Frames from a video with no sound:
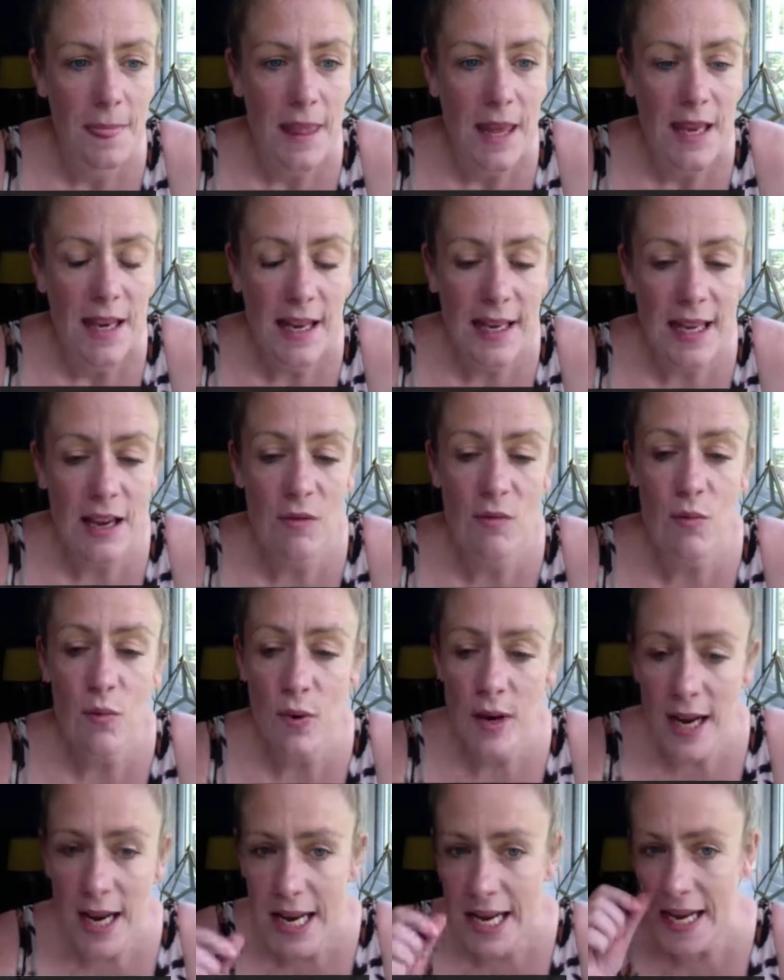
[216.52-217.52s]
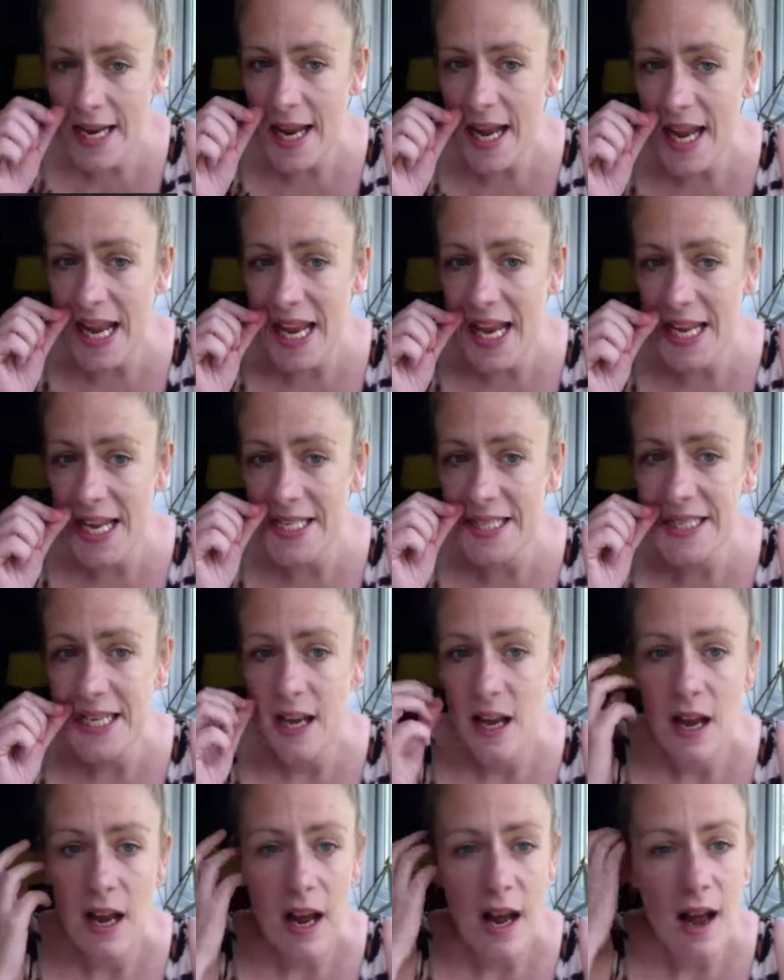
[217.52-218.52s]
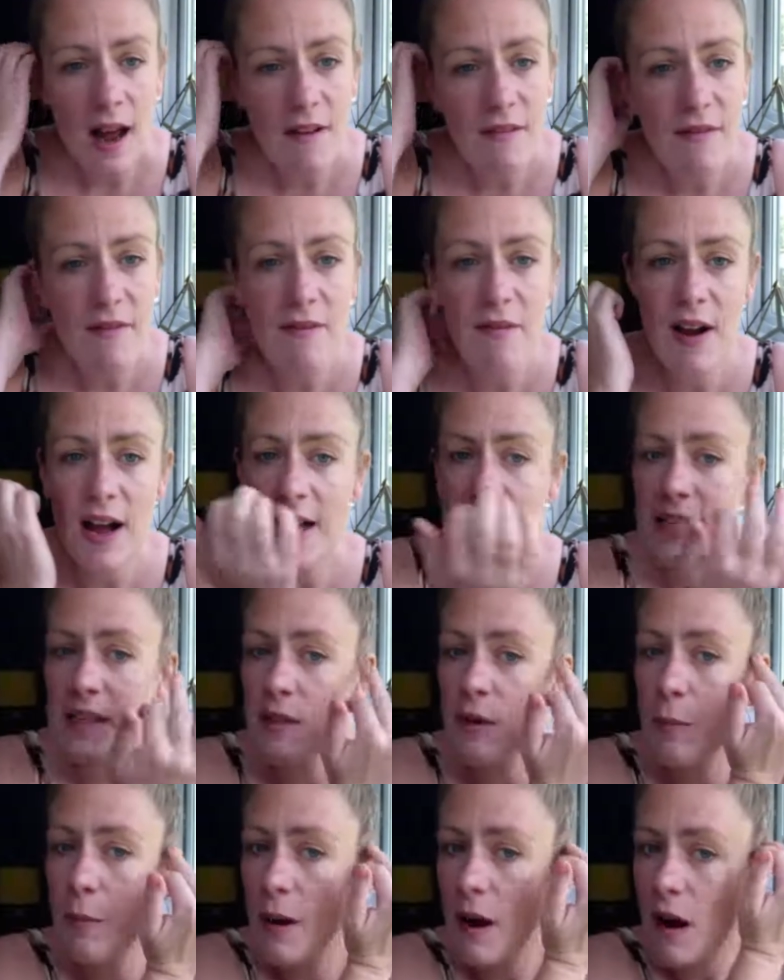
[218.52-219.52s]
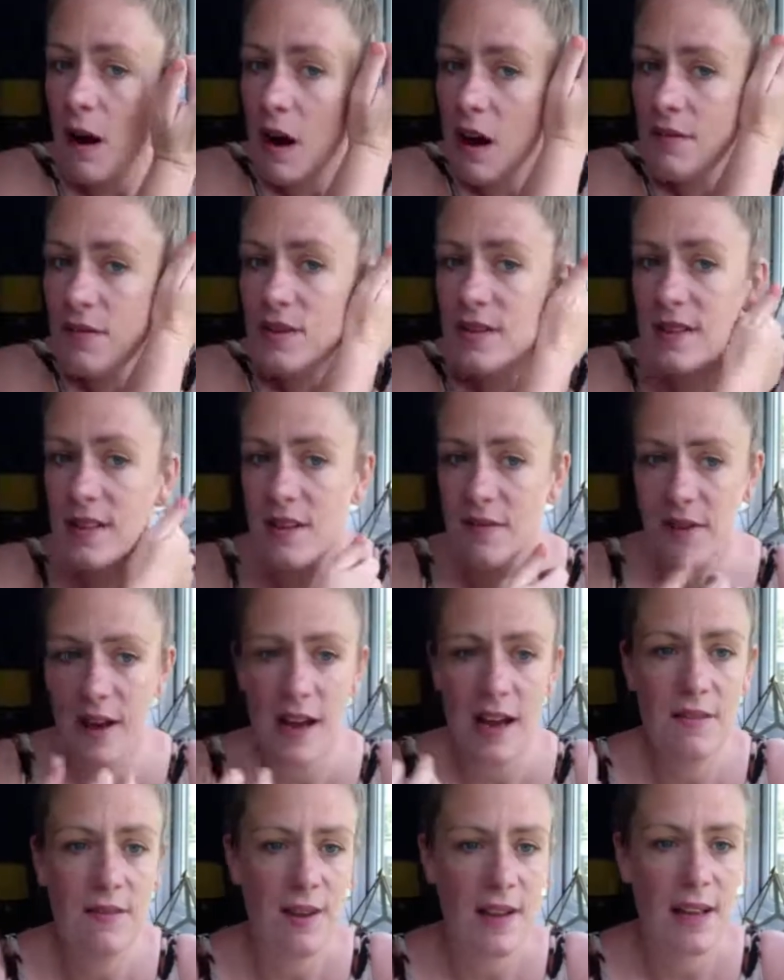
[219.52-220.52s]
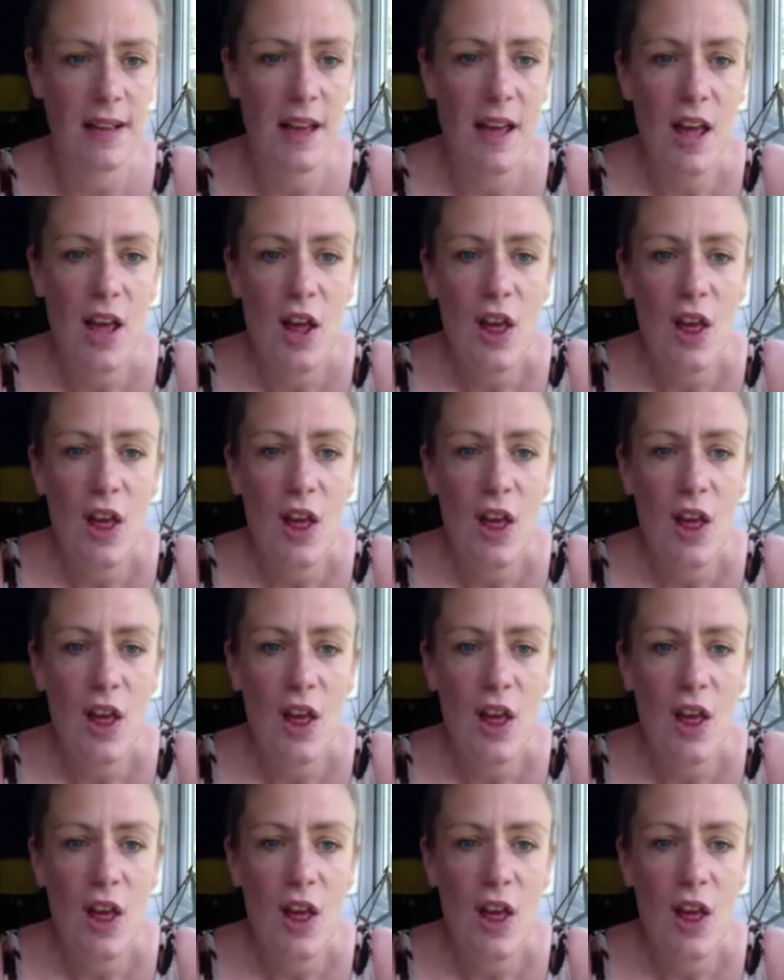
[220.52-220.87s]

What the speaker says: Like, it really is a vital part of us surviving,